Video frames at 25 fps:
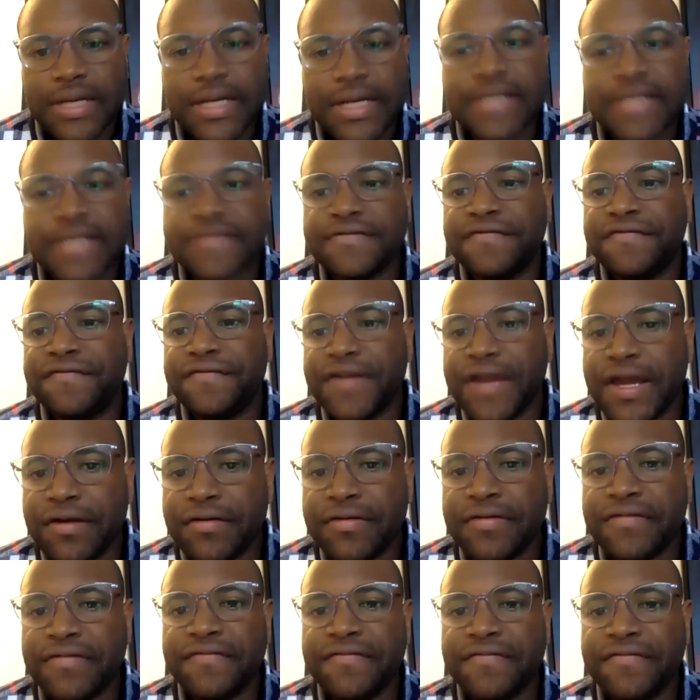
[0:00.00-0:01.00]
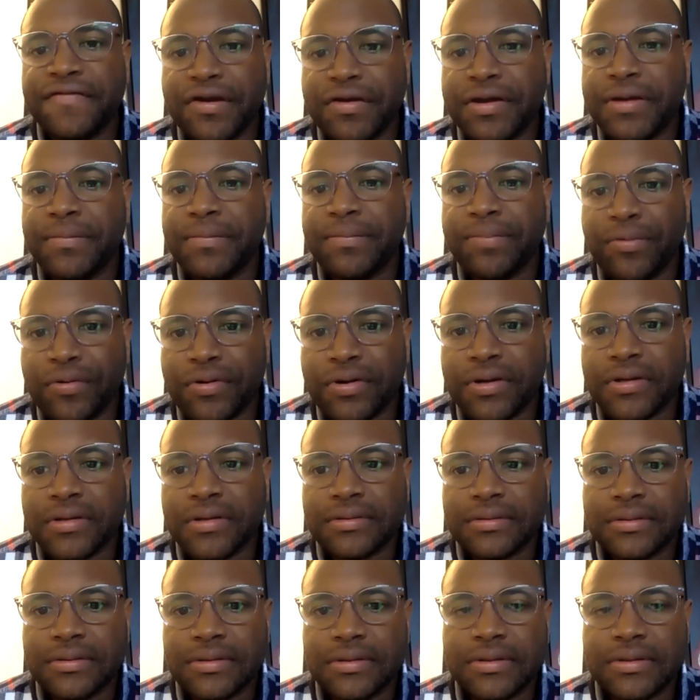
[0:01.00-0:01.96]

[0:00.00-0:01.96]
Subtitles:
It is very, very important.